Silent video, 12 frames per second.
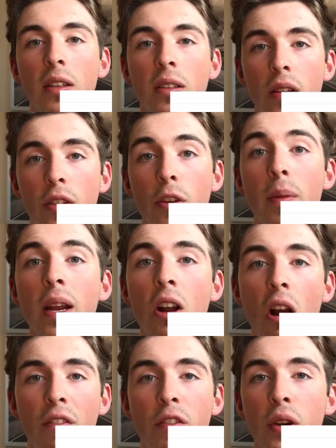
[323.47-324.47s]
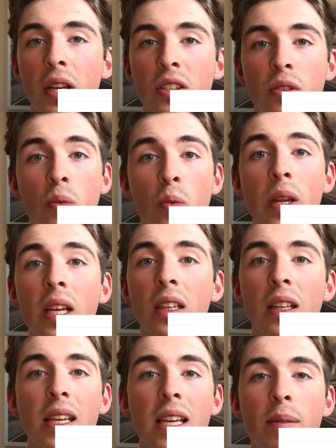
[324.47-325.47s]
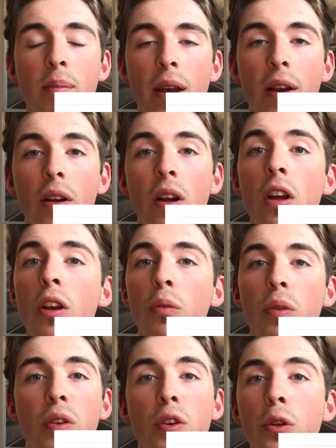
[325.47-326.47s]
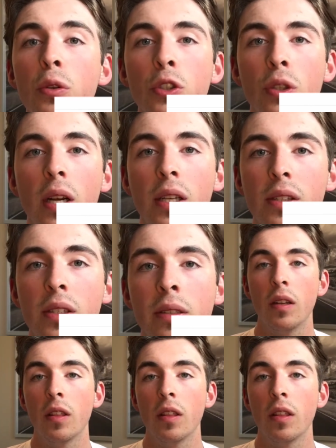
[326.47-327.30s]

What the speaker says: Their main offering is a weekly email with new trends.